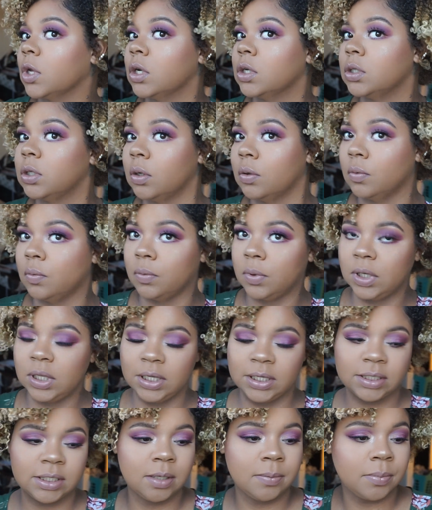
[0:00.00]
So
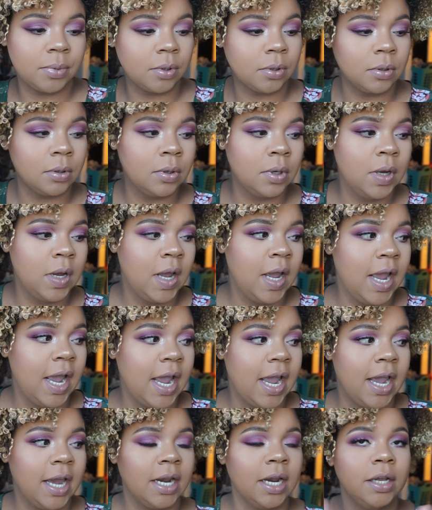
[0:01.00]
really simple.
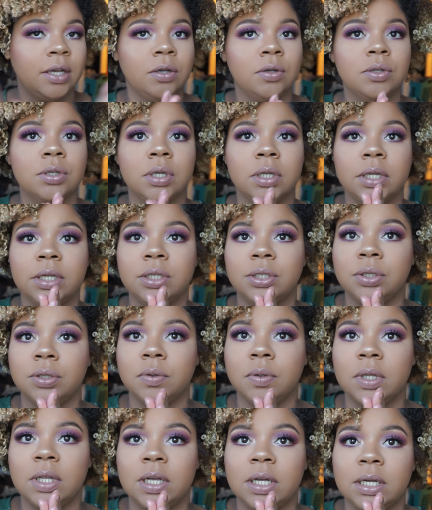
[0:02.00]
And I usually
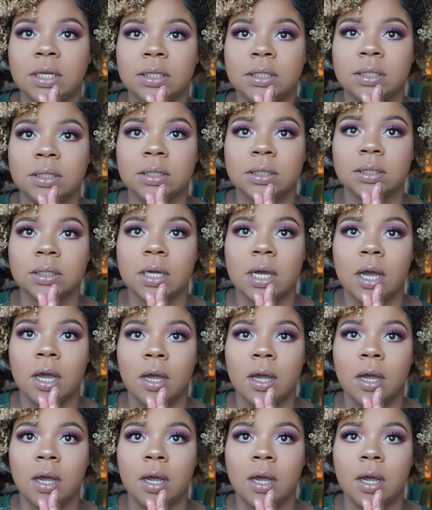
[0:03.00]
do this